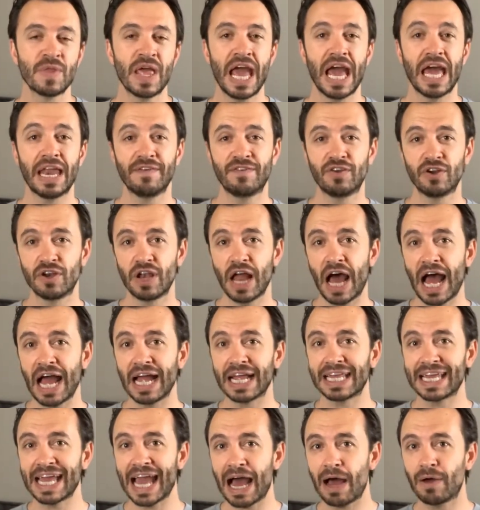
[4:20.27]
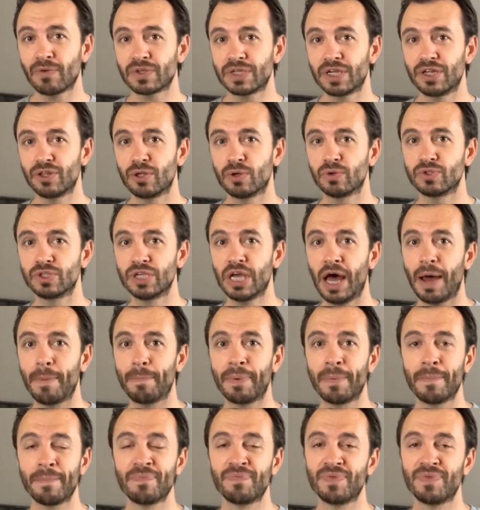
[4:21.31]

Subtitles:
and if you're not counting those up,